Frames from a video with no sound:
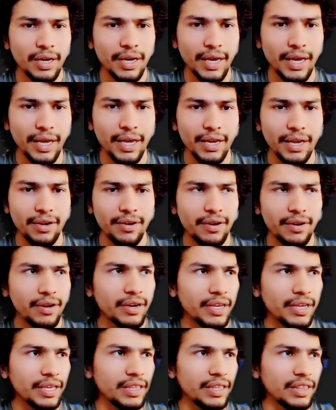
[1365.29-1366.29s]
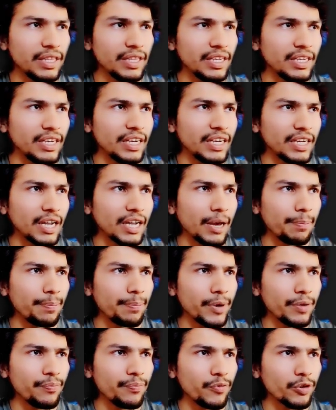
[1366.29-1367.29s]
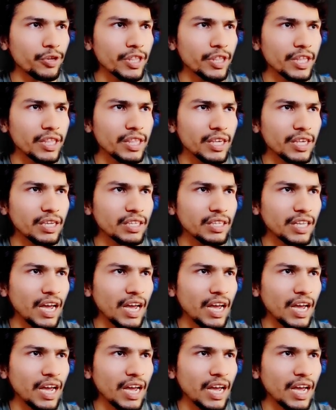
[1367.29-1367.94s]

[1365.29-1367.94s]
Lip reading: And in the data preprocessing